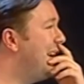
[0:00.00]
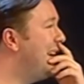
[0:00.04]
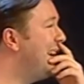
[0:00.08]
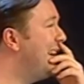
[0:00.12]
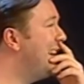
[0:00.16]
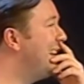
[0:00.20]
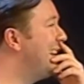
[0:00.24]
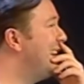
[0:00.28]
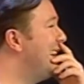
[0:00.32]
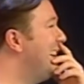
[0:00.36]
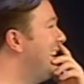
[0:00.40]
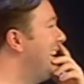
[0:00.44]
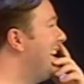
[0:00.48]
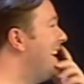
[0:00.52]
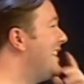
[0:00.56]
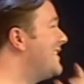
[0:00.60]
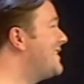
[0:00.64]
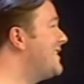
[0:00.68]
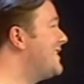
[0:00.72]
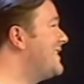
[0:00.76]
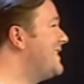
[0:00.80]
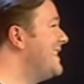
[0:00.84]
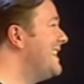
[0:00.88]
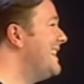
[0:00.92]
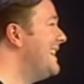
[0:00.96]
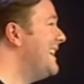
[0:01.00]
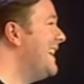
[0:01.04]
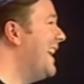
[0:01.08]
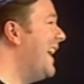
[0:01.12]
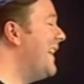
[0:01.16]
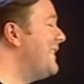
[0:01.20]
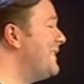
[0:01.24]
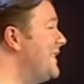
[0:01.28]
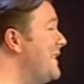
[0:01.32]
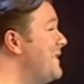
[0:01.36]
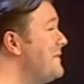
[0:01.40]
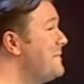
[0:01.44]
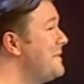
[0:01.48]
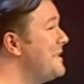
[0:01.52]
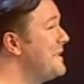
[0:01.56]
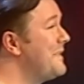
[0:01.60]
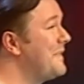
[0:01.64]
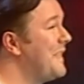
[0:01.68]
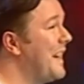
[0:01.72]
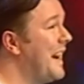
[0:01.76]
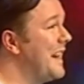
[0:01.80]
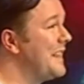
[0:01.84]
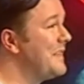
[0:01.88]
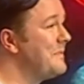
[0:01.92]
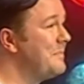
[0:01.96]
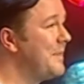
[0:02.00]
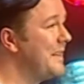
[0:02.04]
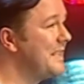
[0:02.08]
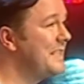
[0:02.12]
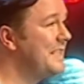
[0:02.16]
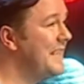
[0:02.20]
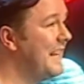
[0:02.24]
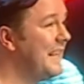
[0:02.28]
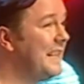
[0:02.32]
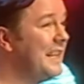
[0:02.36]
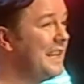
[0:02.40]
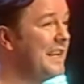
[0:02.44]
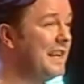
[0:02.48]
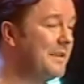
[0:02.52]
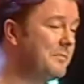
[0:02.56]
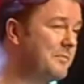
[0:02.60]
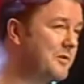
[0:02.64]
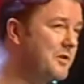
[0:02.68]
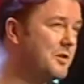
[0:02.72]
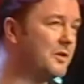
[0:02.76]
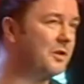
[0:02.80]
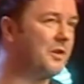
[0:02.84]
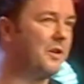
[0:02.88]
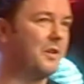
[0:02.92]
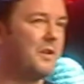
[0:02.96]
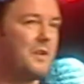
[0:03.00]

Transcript: I've never been a fan of bestiality. I'm sure you're